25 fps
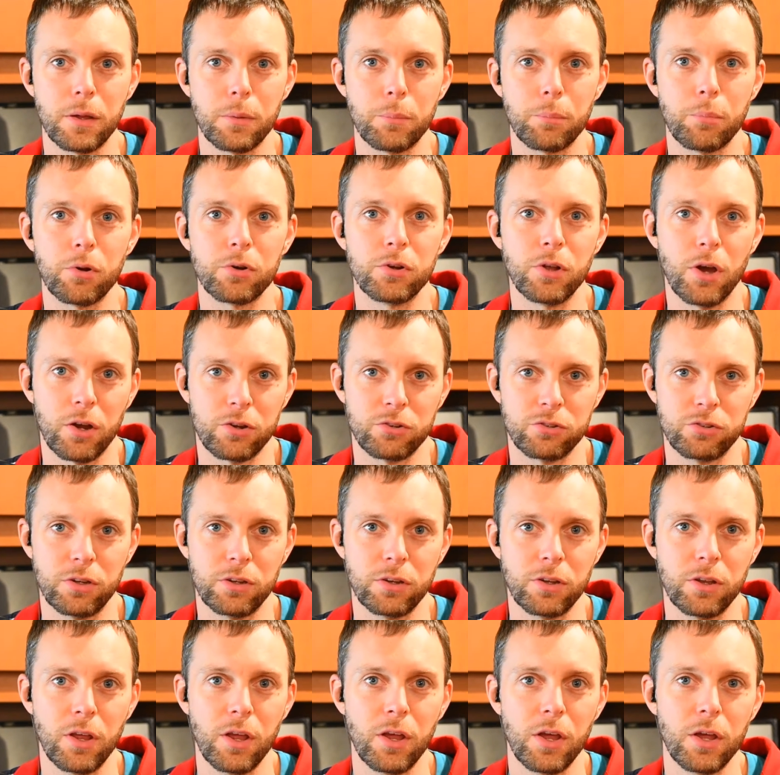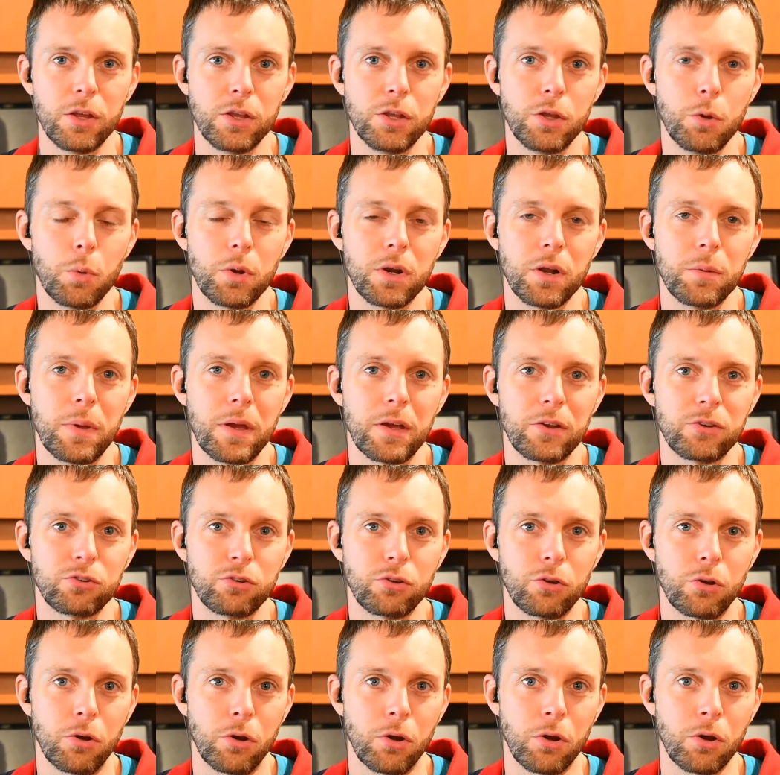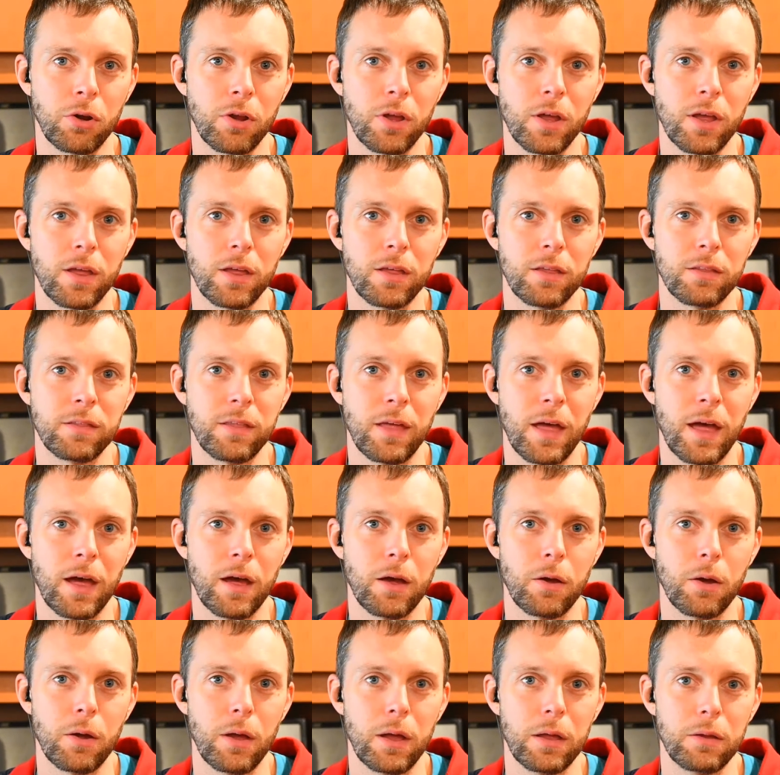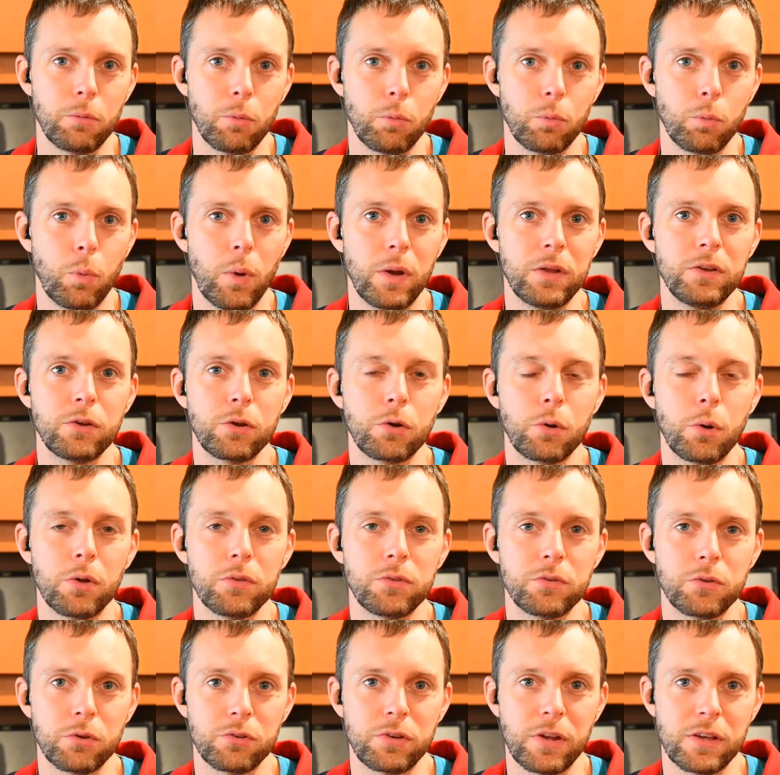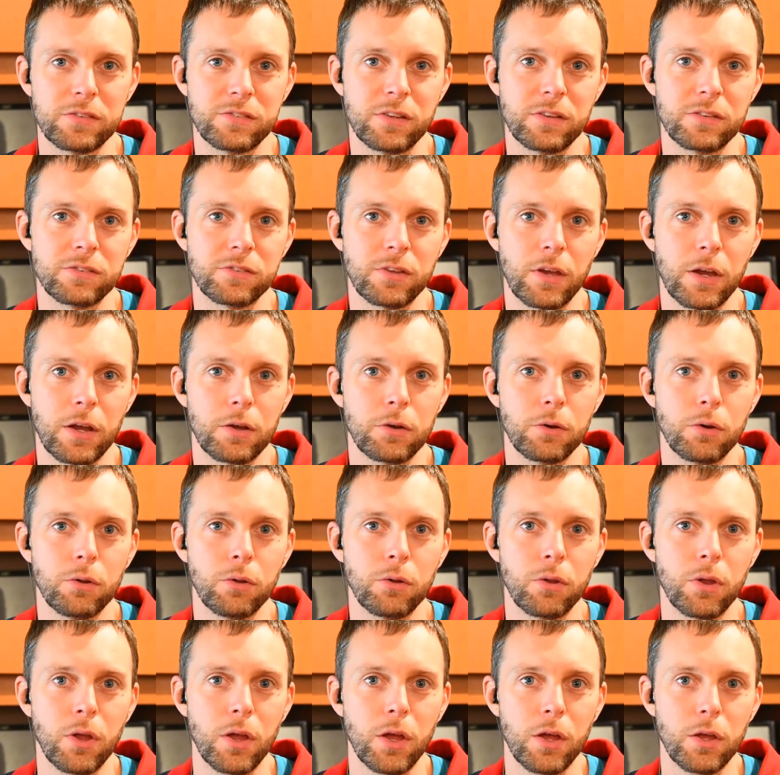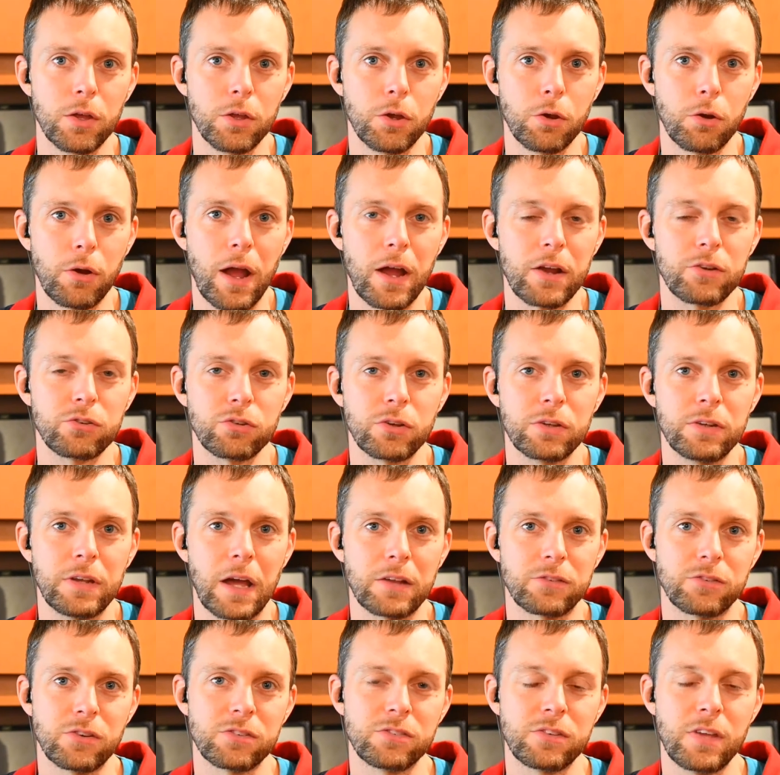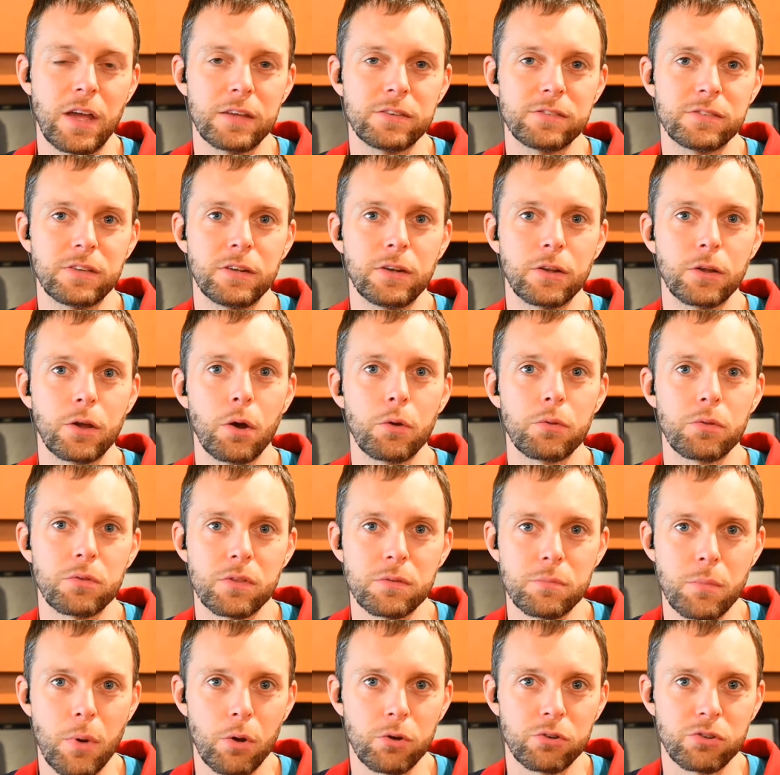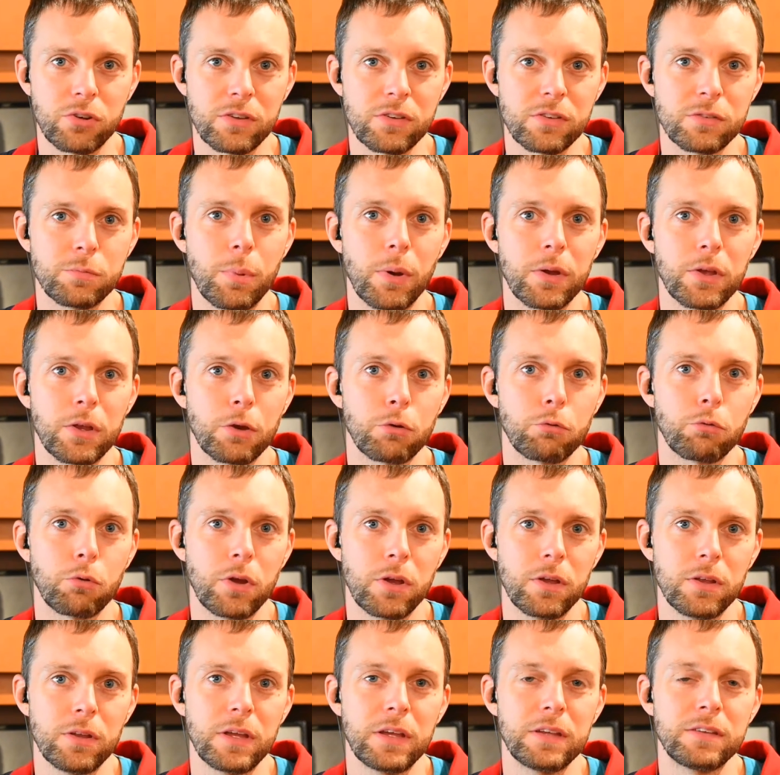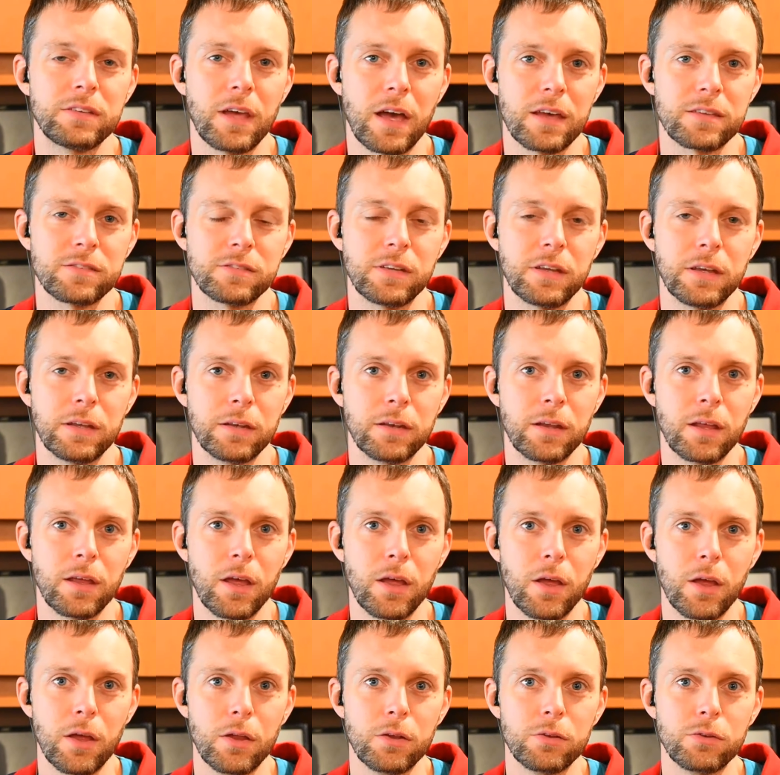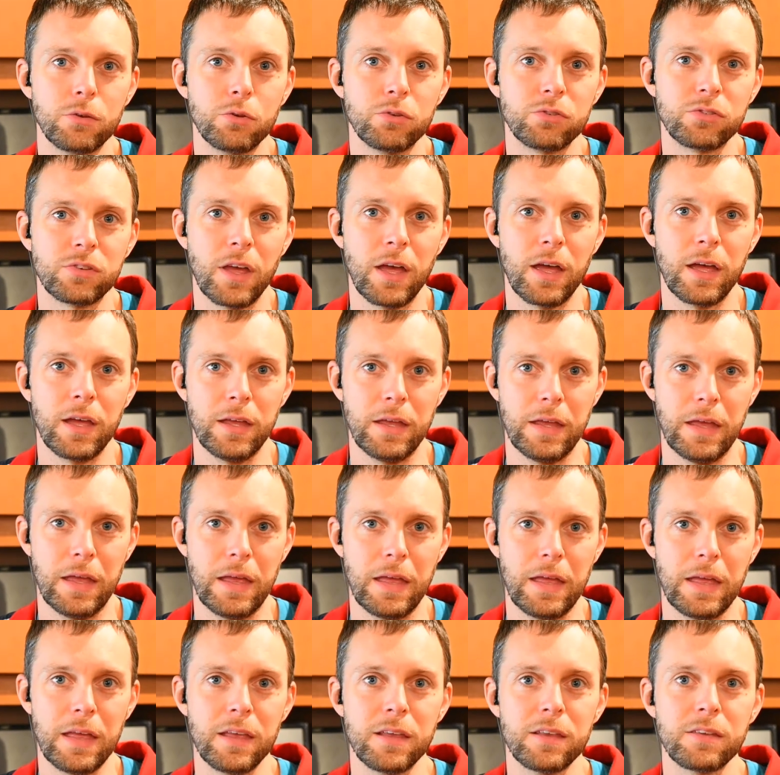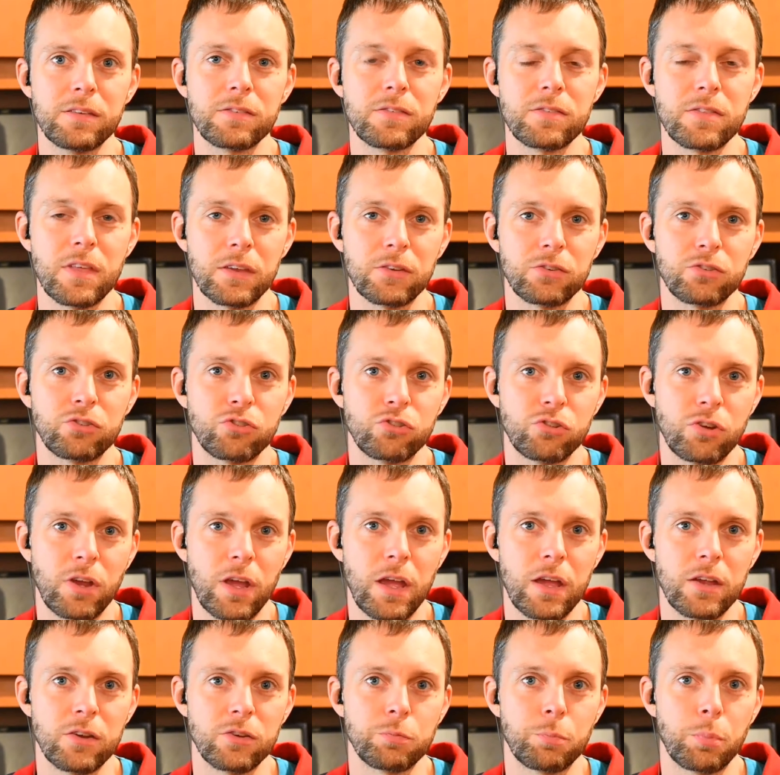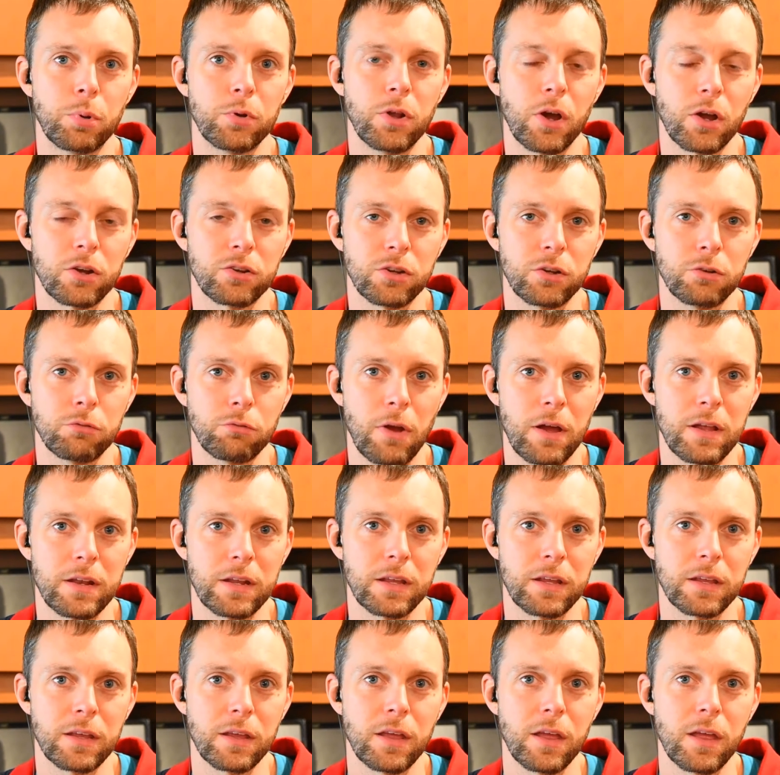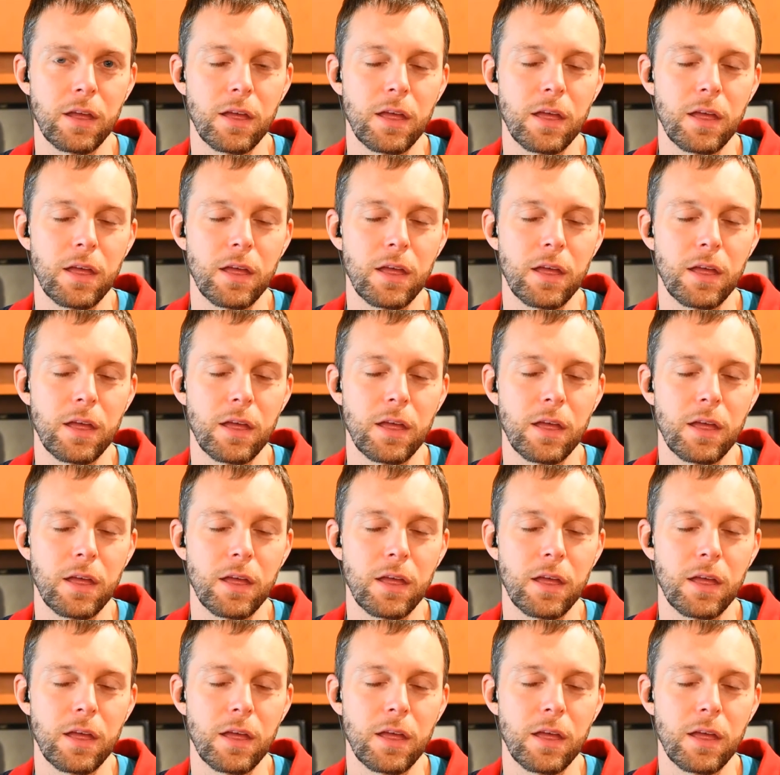production. You want to make sure that when you're going through your testing cycle, you're actually not just testing to go through the motions, but you're really testing to say, is this change production ready?